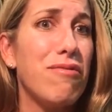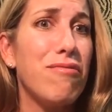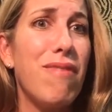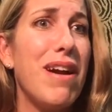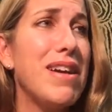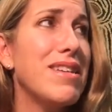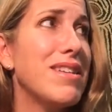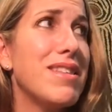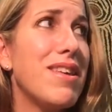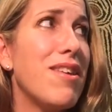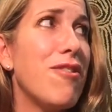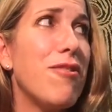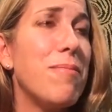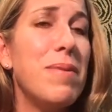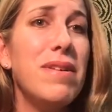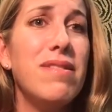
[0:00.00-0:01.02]
great
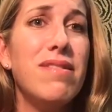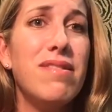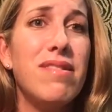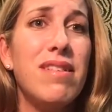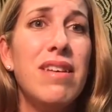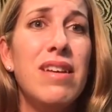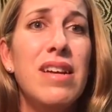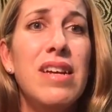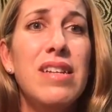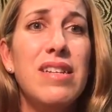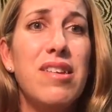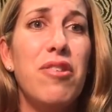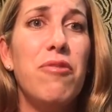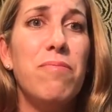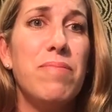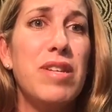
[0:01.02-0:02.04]
therapist to
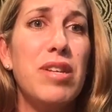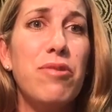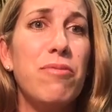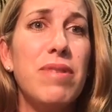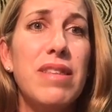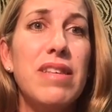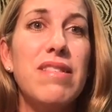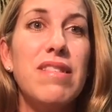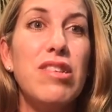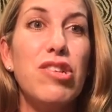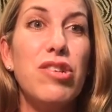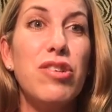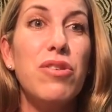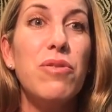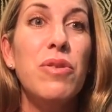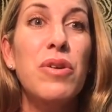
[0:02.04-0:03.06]
help deal with this
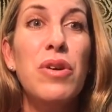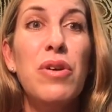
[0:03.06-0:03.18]
issue.